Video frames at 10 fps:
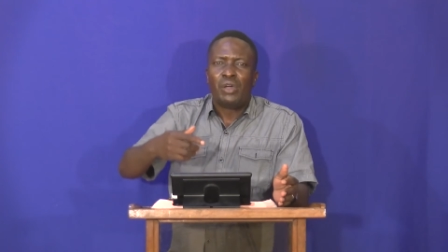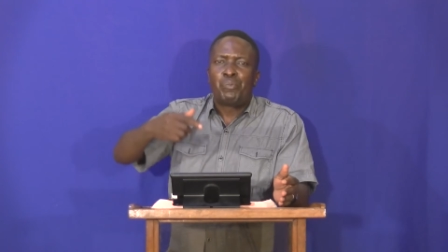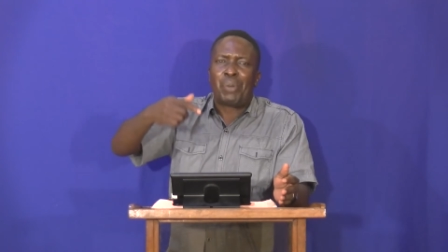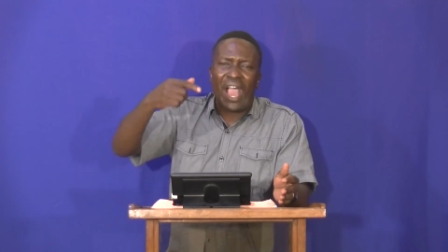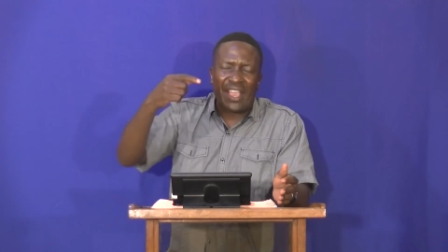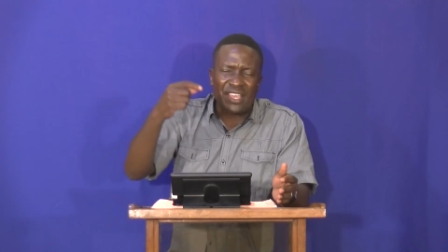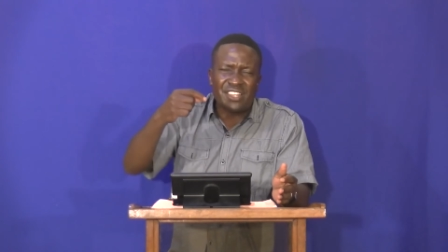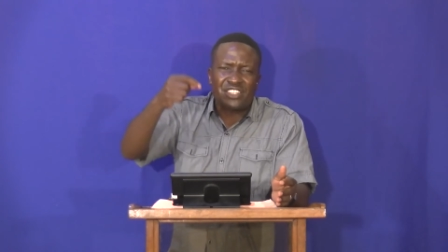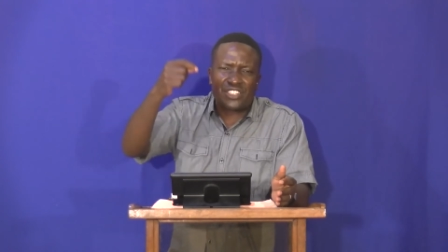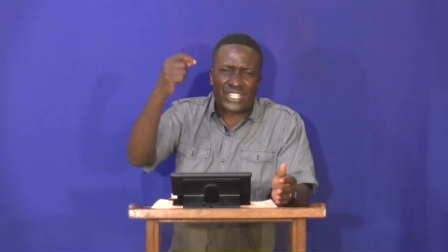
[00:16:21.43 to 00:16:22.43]
by
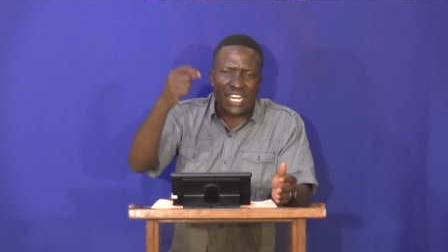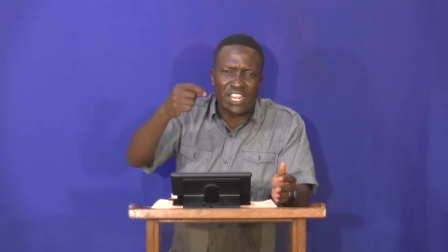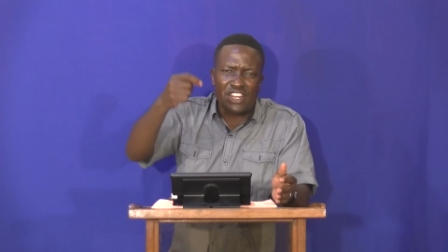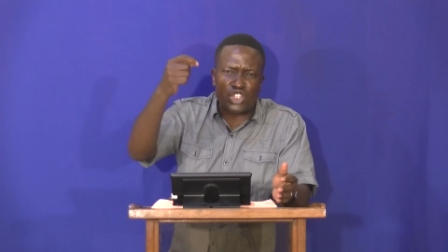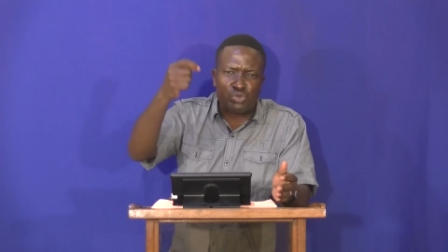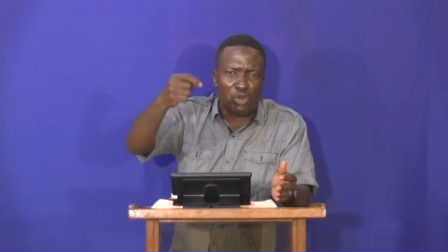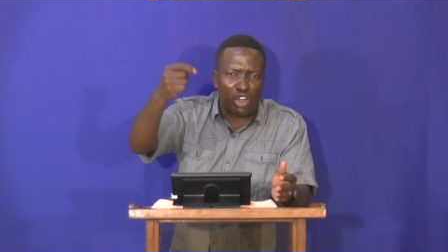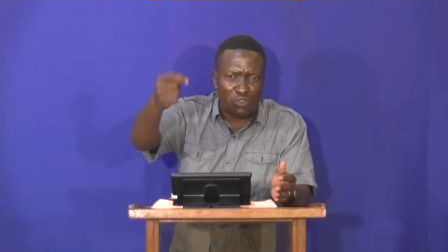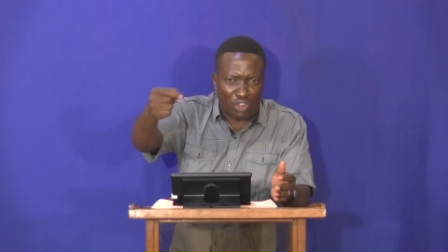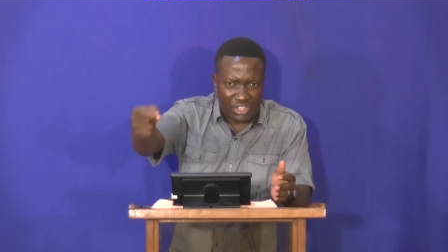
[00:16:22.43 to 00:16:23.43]
His still small
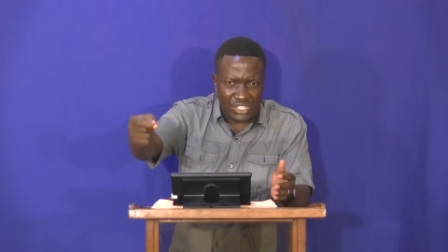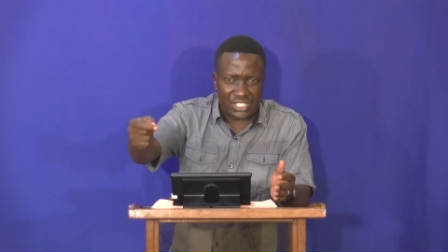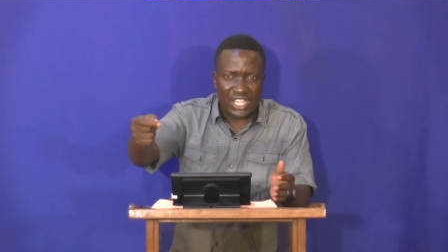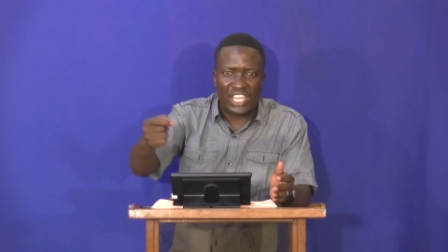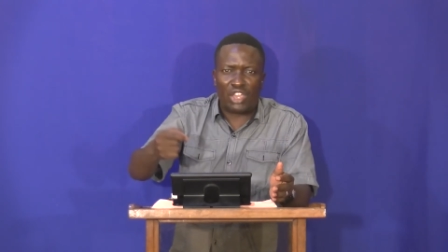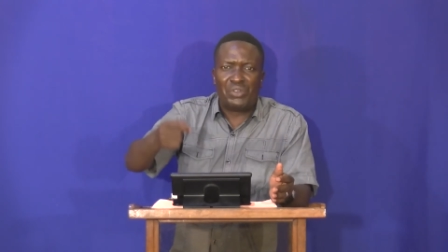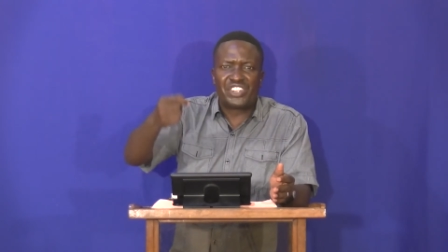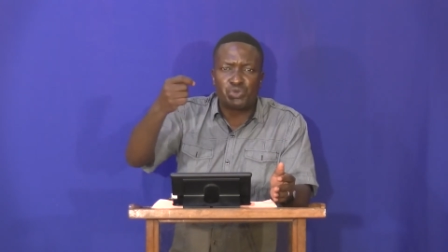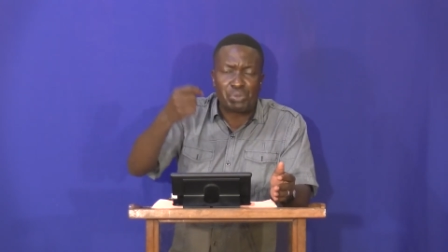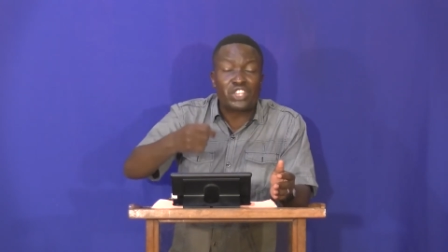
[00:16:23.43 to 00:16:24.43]
voice, He will
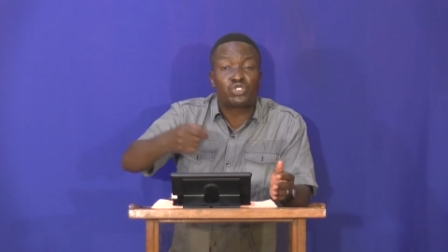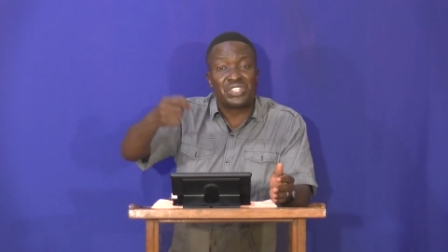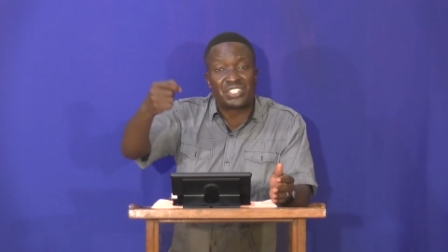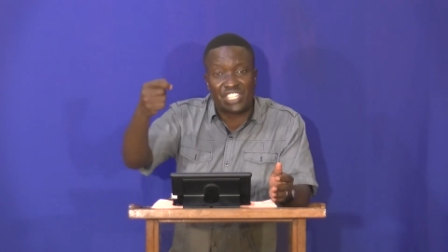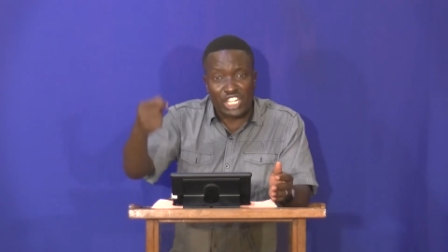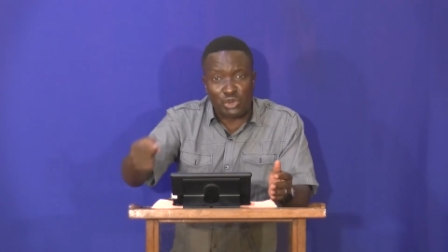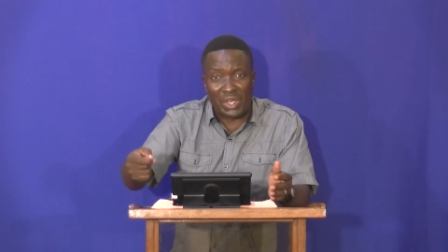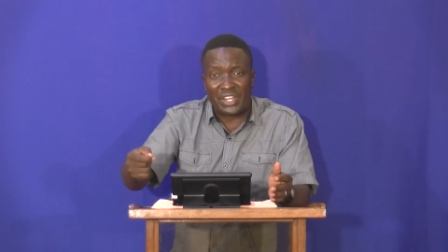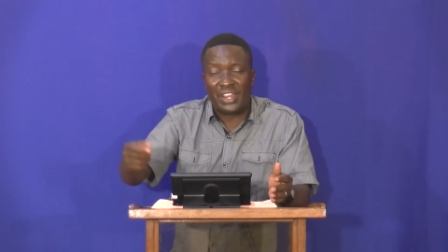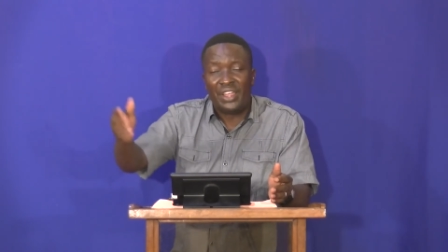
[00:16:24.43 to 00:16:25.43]
speak to His
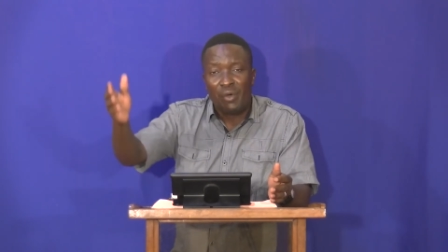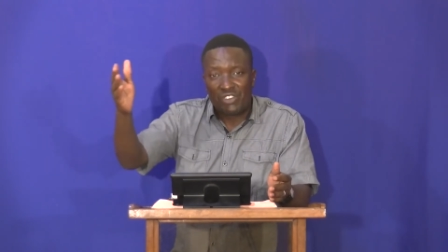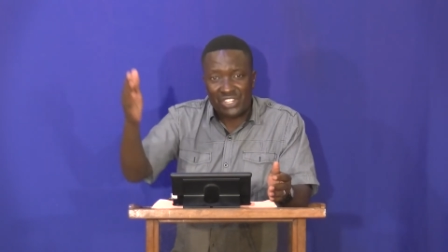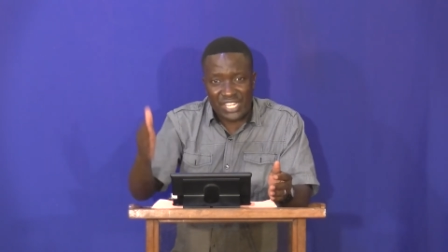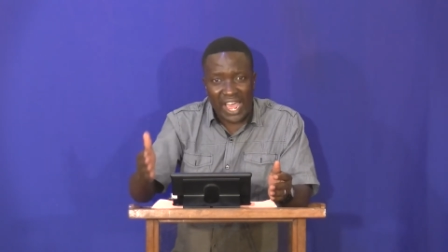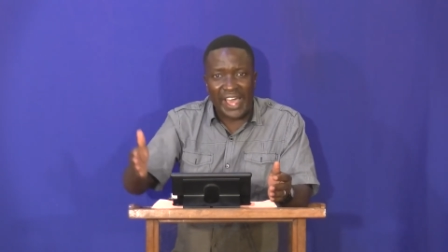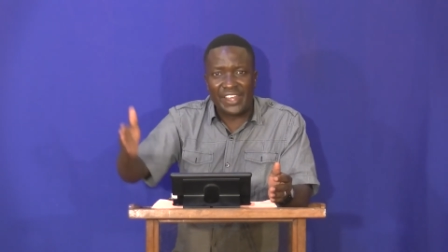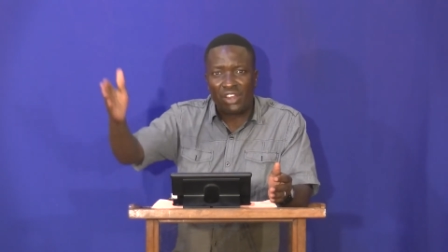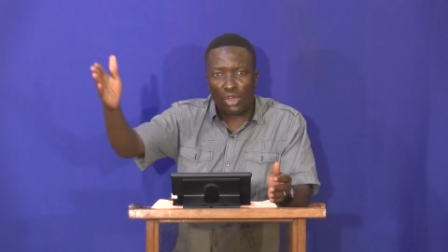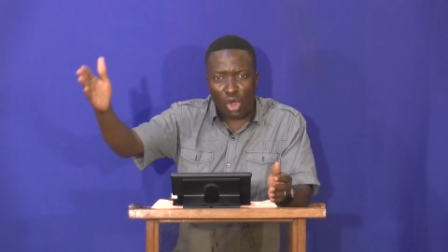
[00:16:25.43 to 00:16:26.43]
children,
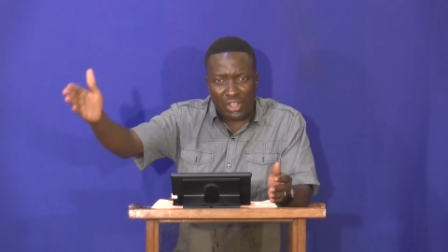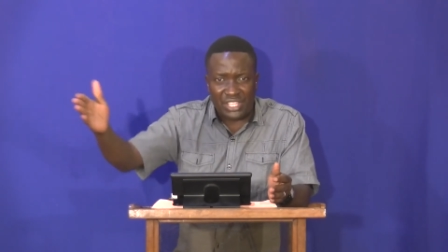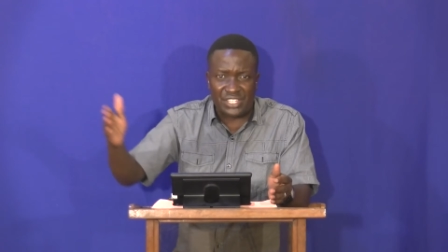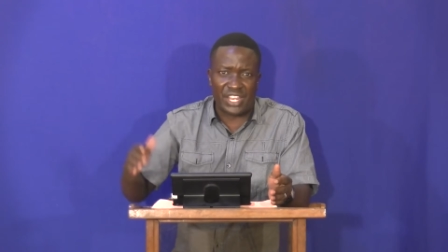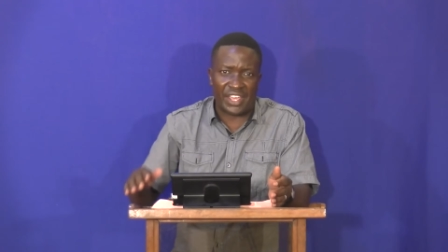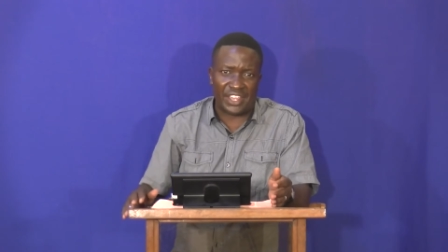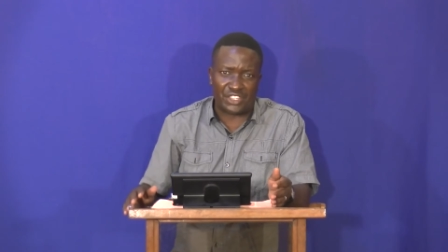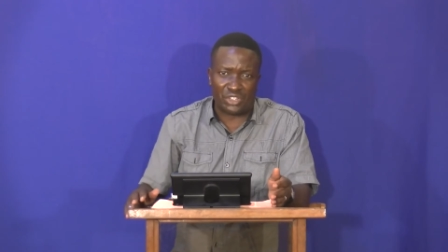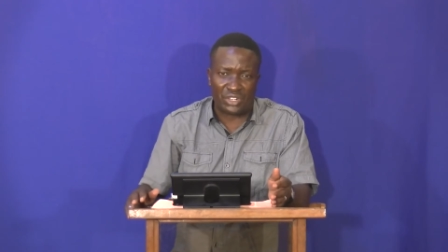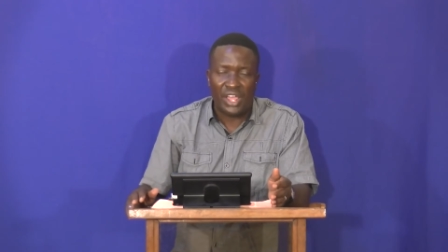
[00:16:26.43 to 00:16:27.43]
Son, go this
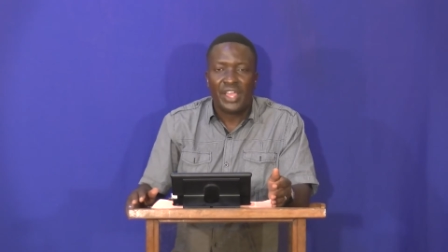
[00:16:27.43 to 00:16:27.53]
direction.